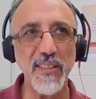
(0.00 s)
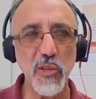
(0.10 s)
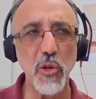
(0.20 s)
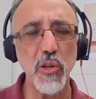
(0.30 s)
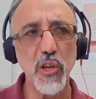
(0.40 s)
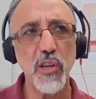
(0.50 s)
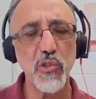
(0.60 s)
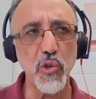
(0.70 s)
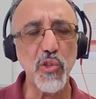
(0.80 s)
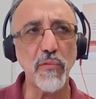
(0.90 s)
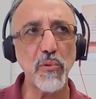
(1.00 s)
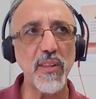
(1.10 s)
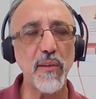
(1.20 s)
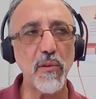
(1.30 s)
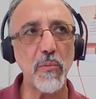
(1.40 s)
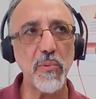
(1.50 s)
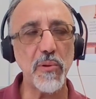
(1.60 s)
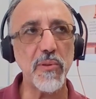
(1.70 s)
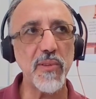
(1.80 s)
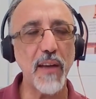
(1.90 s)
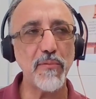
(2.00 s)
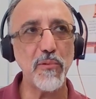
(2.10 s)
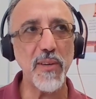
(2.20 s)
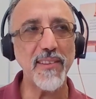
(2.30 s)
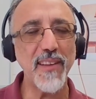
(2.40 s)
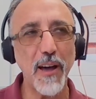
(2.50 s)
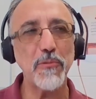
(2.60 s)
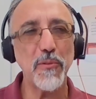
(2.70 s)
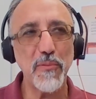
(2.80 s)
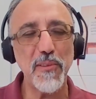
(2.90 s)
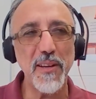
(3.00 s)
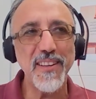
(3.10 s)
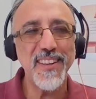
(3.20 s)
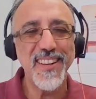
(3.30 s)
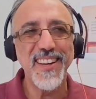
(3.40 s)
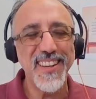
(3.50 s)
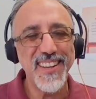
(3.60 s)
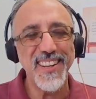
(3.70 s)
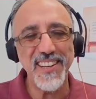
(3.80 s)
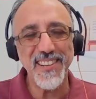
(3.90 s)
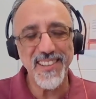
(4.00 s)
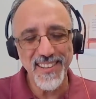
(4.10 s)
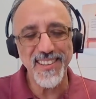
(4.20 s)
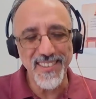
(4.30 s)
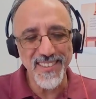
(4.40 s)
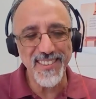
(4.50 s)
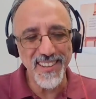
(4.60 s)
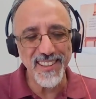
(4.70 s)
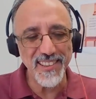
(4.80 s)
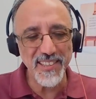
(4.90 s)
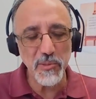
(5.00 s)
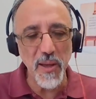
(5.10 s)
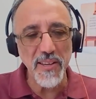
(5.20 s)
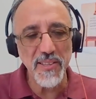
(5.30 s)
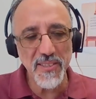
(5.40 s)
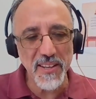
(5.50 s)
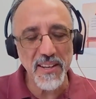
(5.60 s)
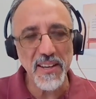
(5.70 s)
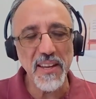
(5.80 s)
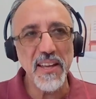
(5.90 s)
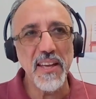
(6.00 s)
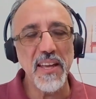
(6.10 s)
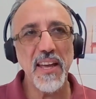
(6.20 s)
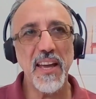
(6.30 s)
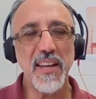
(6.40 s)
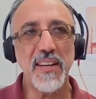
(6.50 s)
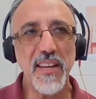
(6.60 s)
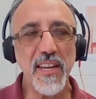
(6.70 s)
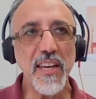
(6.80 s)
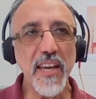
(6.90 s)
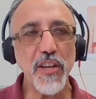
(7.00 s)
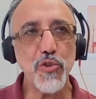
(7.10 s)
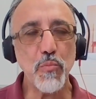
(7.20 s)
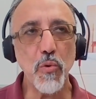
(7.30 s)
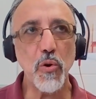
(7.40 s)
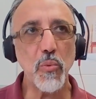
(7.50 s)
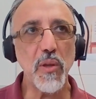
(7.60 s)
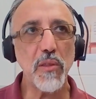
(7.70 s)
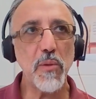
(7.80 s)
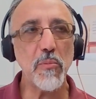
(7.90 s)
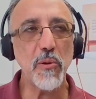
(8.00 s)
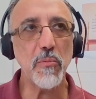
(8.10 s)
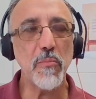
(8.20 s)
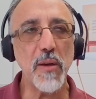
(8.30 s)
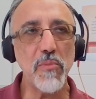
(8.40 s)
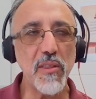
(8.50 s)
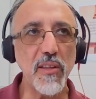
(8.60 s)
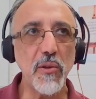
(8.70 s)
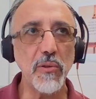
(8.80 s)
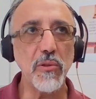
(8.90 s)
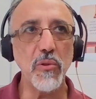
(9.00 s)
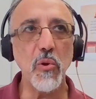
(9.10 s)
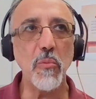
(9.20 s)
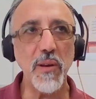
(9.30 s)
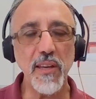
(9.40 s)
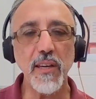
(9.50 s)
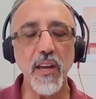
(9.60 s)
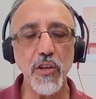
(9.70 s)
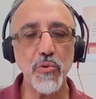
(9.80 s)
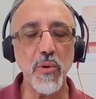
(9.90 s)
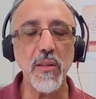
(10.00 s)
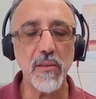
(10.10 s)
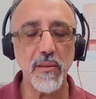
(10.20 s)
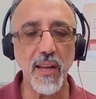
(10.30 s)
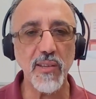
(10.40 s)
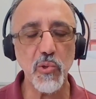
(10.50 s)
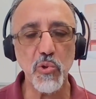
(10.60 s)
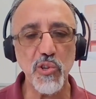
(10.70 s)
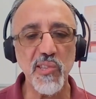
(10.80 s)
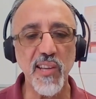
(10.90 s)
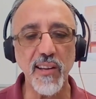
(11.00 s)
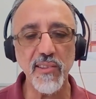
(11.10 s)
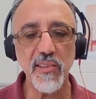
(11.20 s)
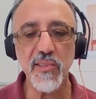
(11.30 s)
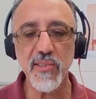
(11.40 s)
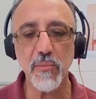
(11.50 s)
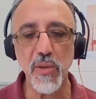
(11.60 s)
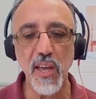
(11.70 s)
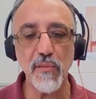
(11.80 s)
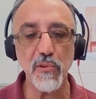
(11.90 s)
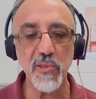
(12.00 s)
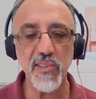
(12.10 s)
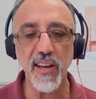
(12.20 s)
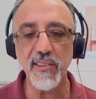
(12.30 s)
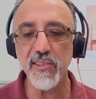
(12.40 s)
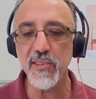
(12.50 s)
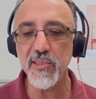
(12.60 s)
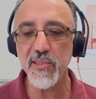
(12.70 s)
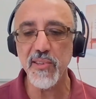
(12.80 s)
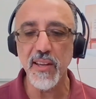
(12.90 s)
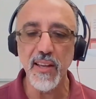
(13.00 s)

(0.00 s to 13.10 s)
So software developers have to get out of their little space and engage more with people maybe they don't normally engage with, like social scientists, behavioral scientists,